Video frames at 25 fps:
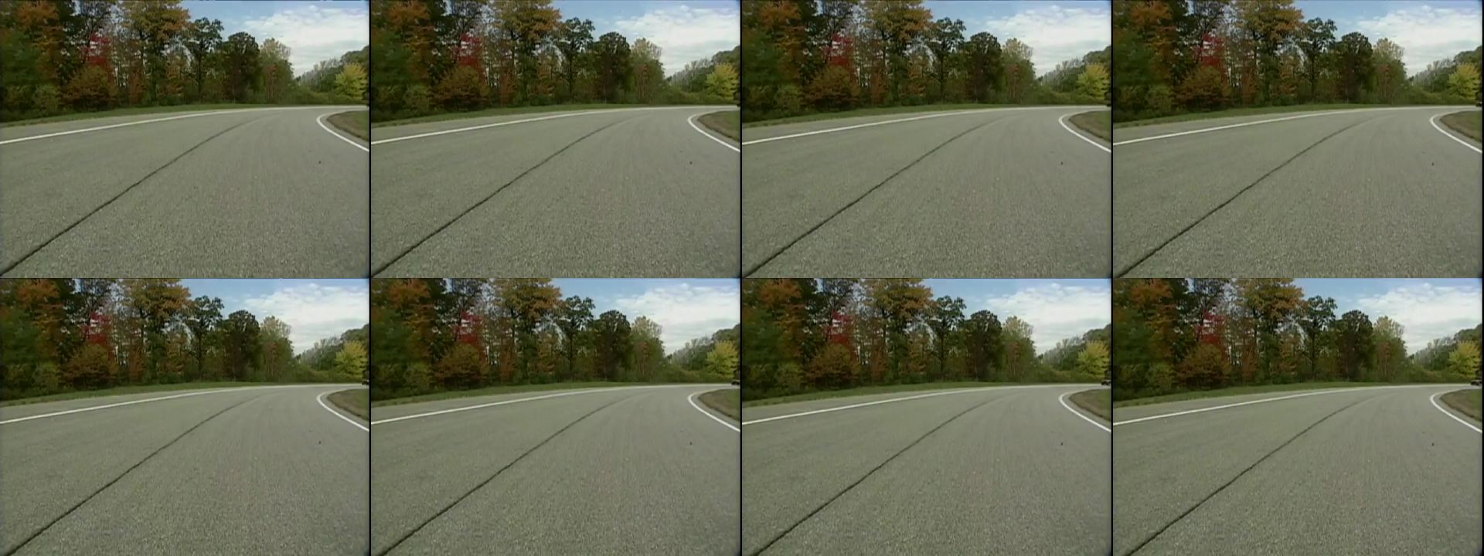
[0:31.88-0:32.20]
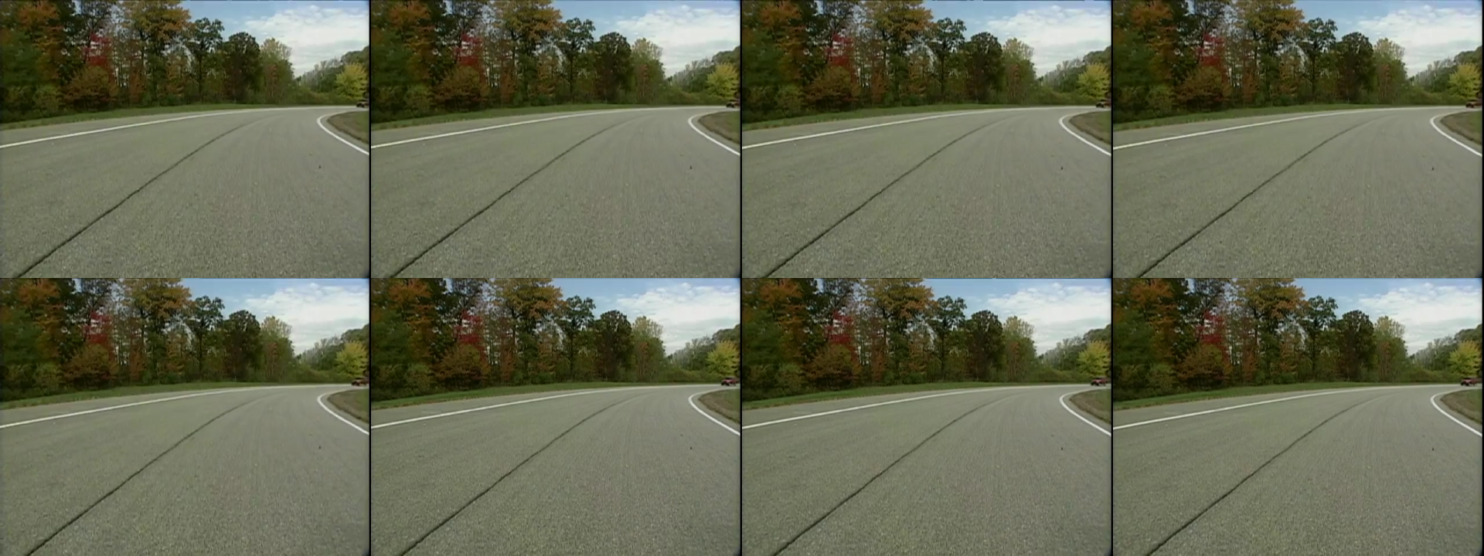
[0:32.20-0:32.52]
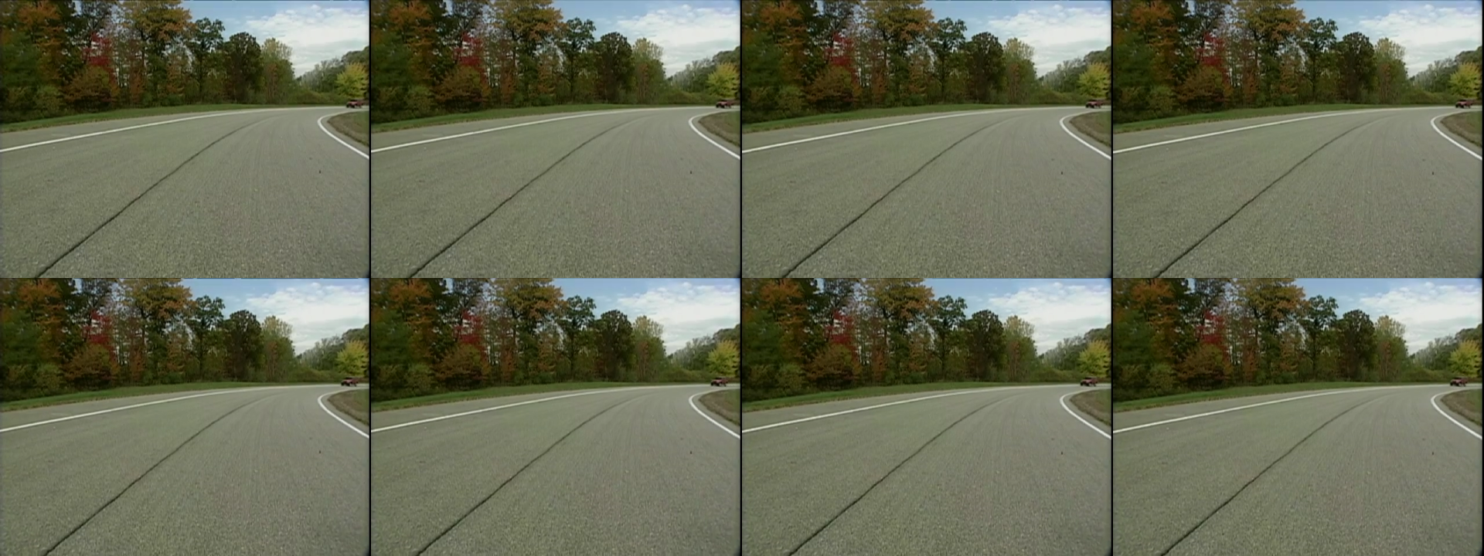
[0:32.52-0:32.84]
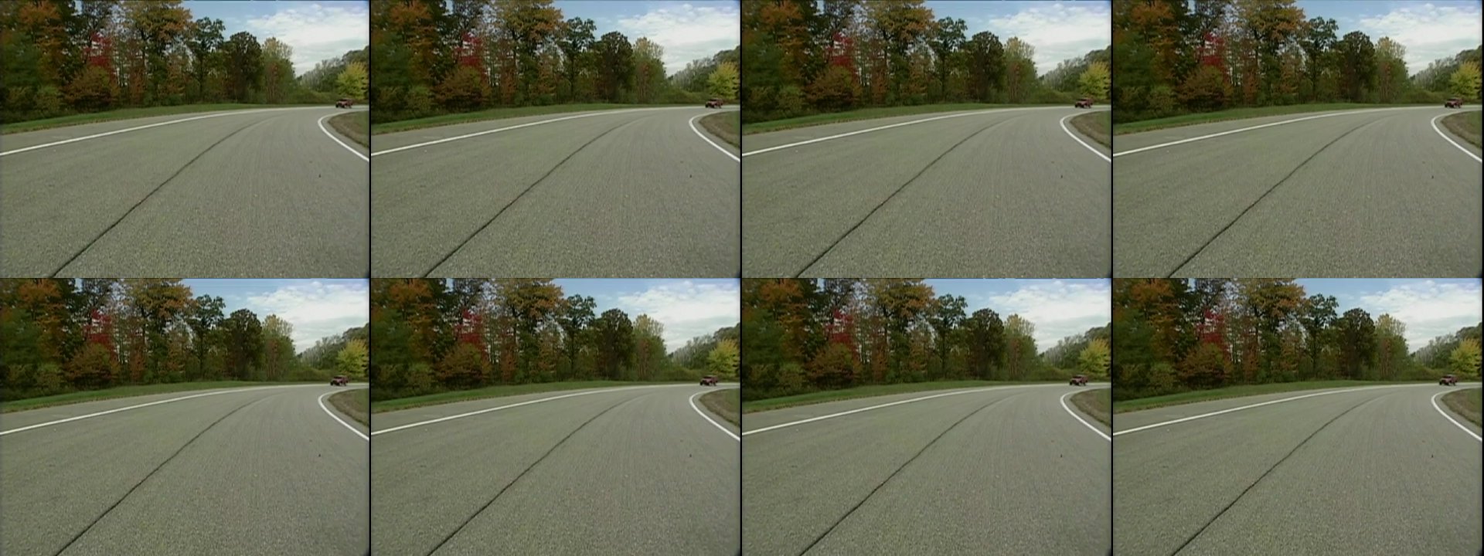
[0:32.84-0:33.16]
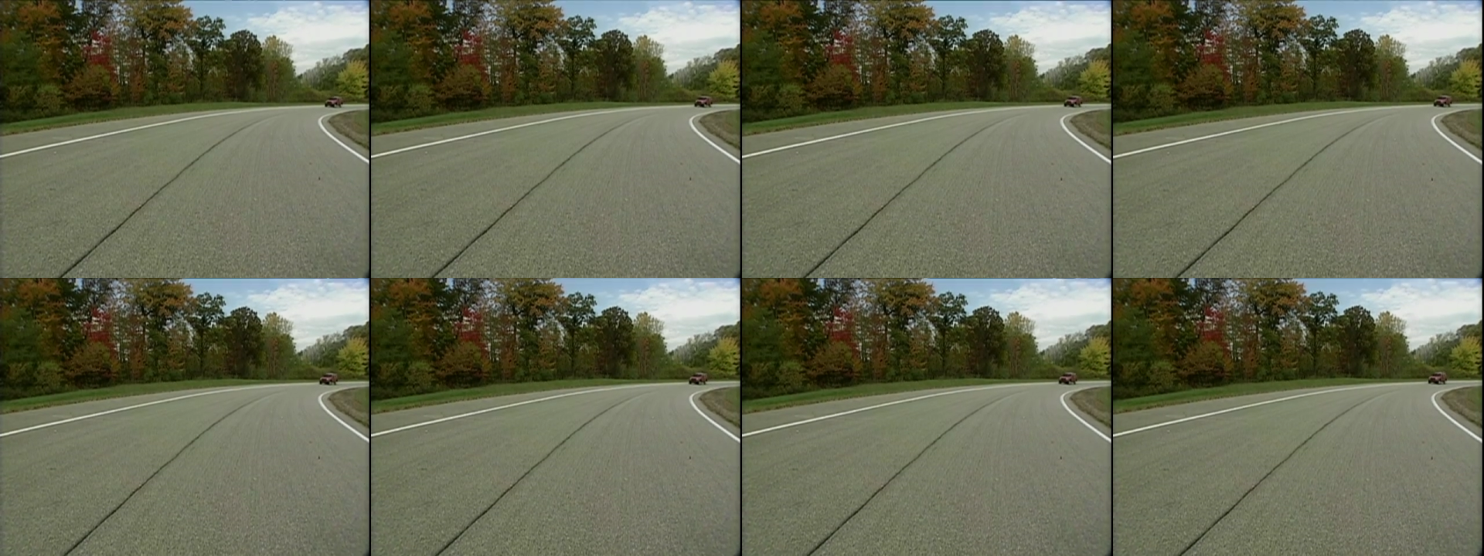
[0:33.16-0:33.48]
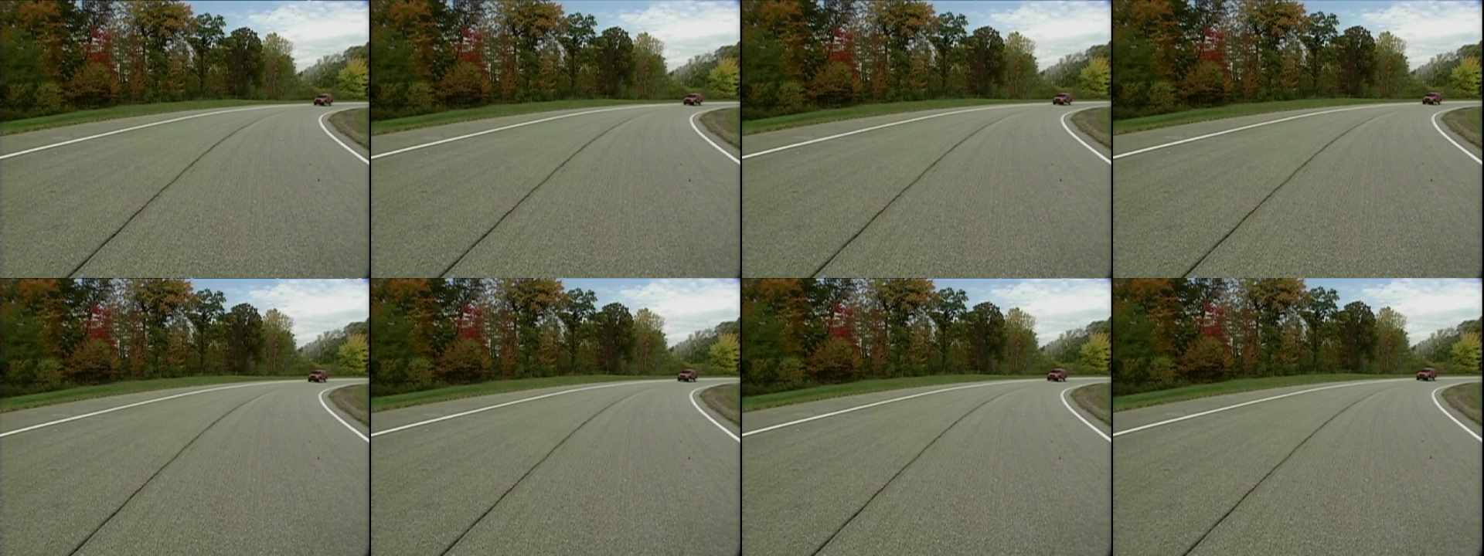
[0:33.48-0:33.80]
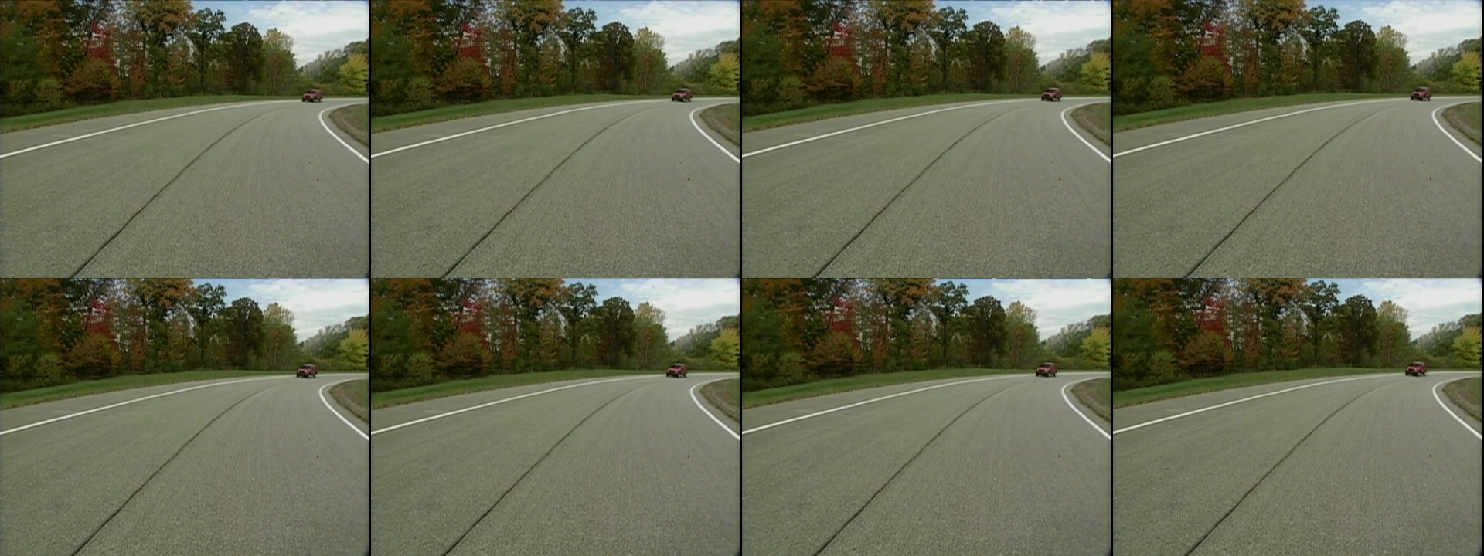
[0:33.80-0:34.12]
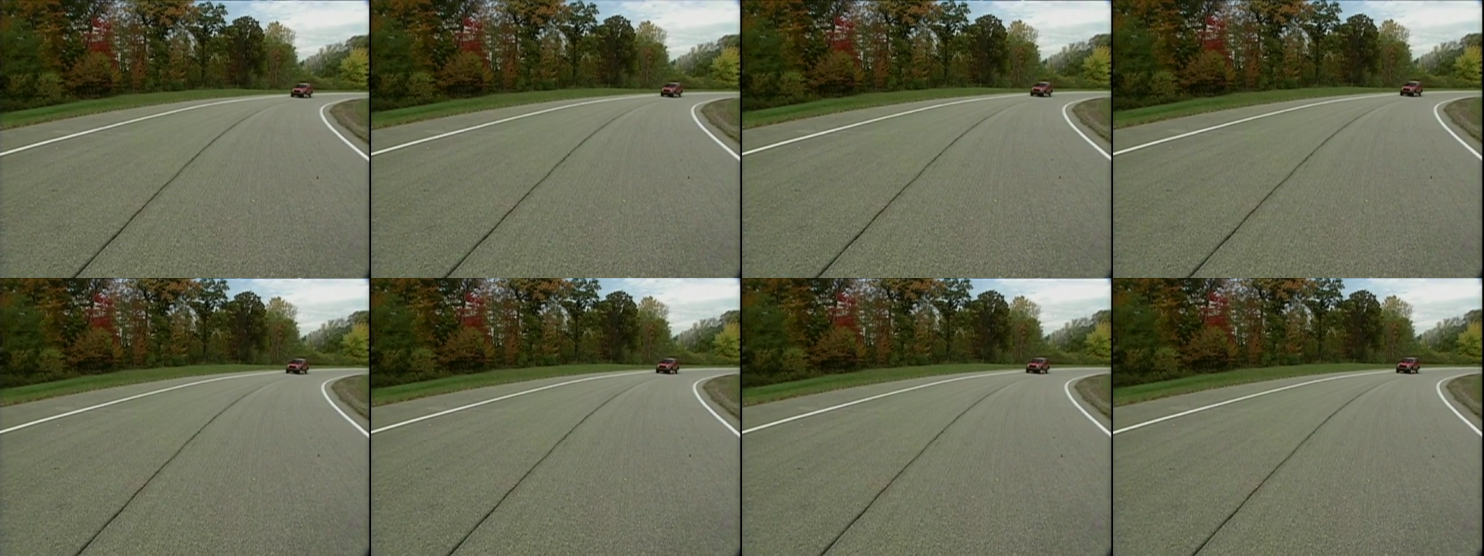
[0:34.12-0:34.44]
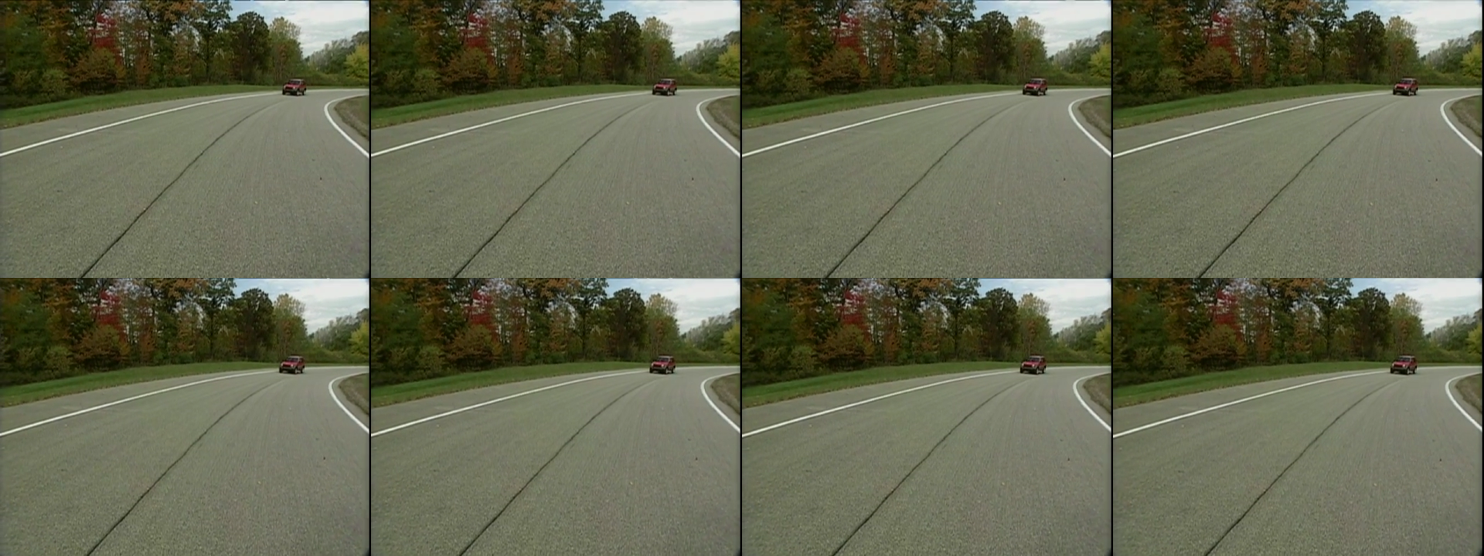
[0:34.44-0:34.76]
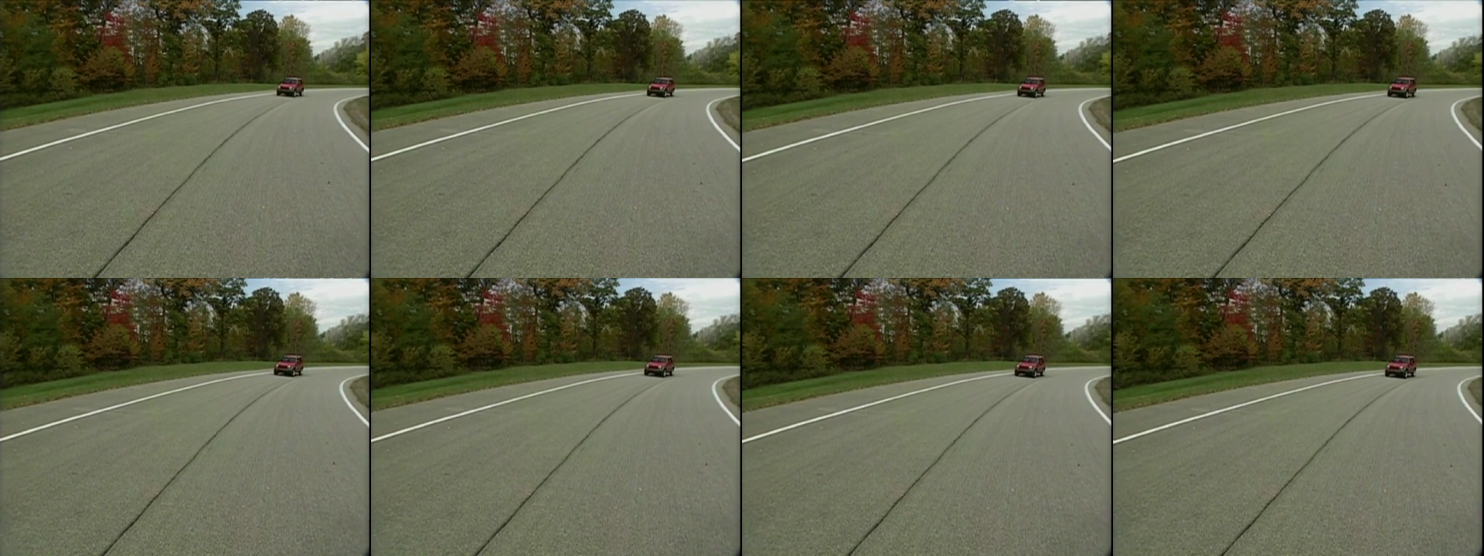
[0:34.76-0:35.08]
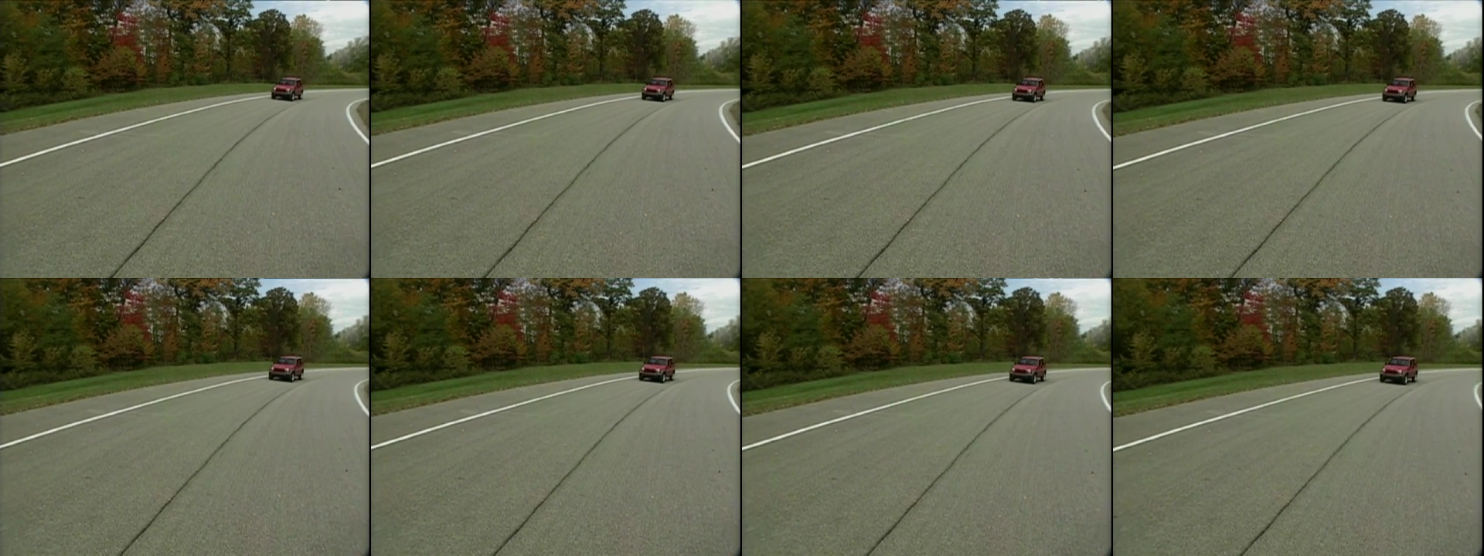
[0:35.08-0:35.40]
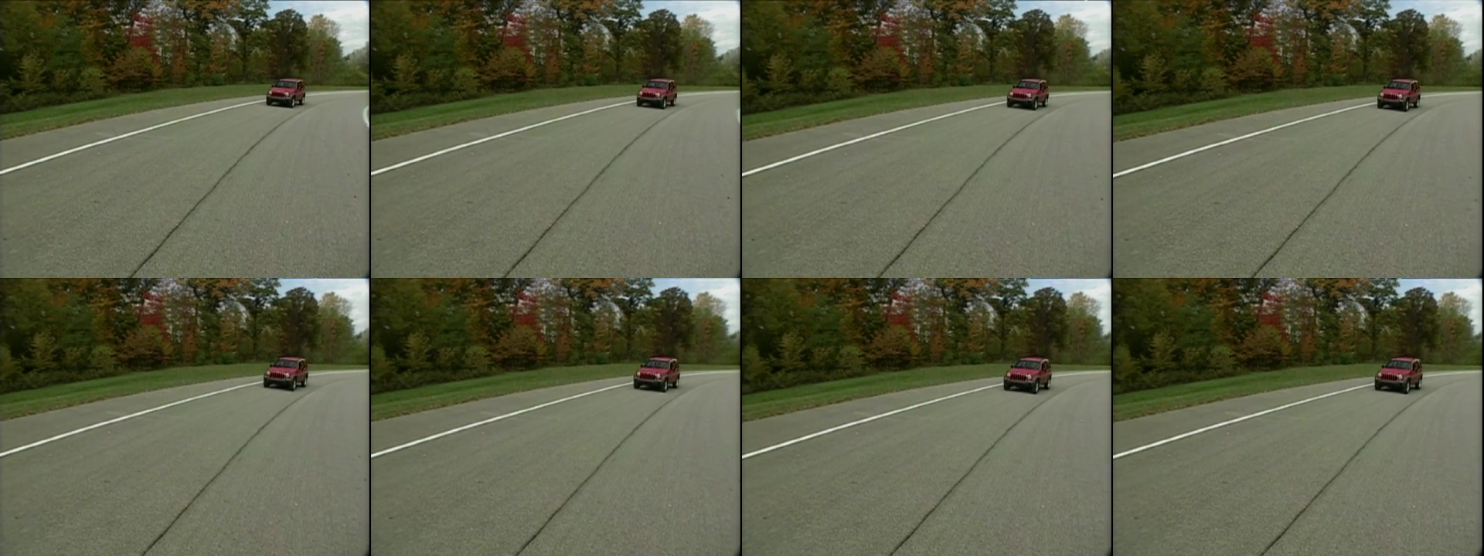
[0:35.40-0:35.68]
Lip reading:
(no speaker visible)